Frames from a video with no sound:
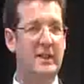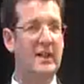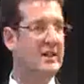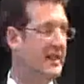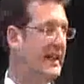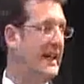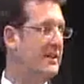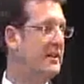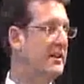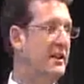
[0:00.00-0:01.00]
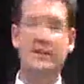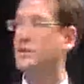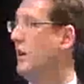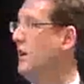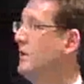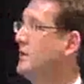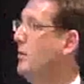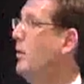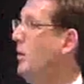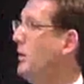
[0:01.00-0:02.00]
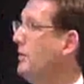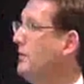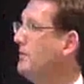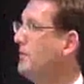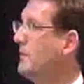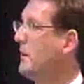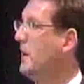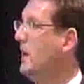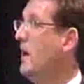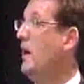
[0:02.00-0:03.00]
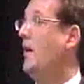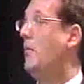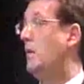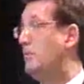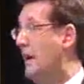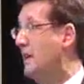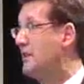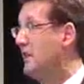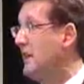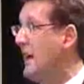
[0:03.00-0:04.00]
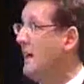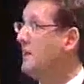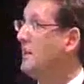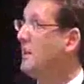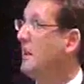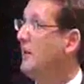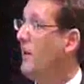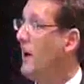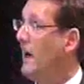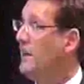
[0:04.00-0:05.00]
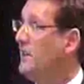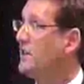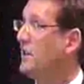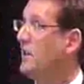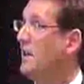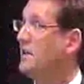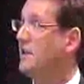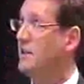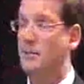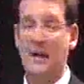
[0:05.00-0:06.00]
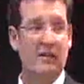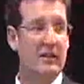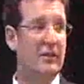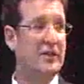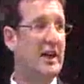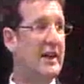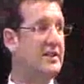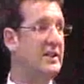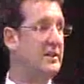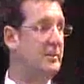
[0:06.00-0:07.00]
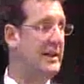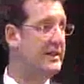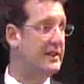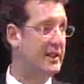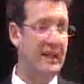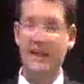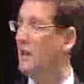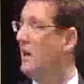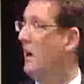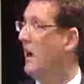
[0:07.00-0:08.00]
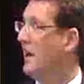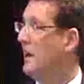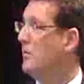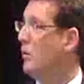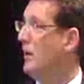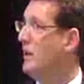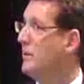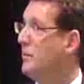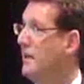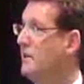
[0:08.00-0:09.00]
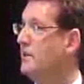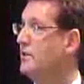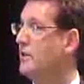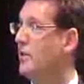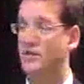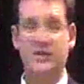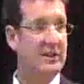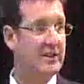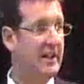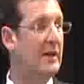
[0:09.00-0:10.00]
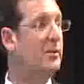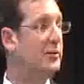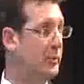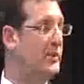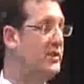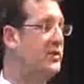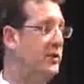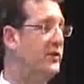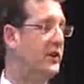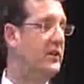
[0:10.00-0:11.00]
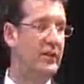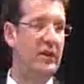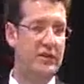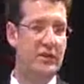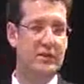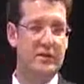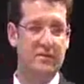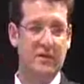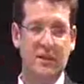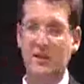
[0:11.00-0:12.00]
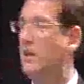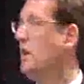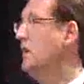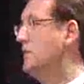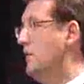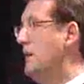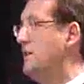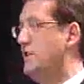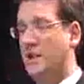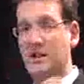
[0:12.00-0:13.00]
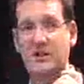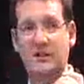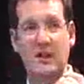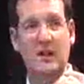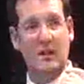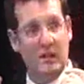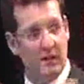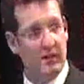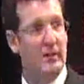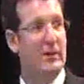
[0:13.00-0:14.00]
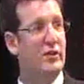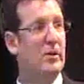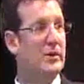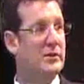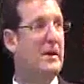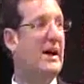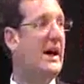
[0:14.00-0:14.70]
that it takes me to get inside the support. But balancing that, if I initialise these parallel chains independently, I get more independence across these samples, which is good for convergence. So the message is, the